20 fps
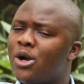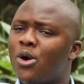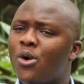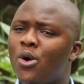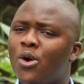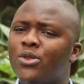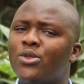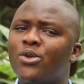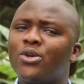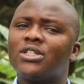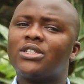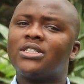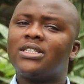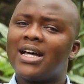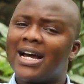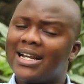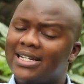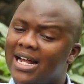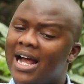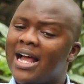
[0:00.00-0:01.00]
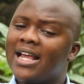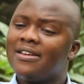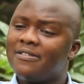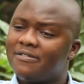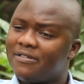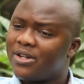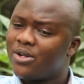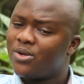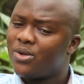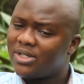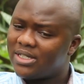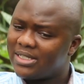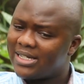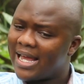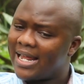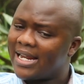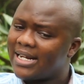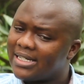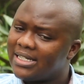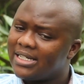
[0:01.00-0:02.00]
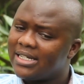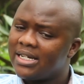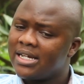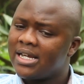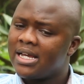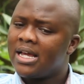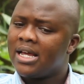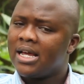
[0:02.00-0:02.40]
all those that are even not directly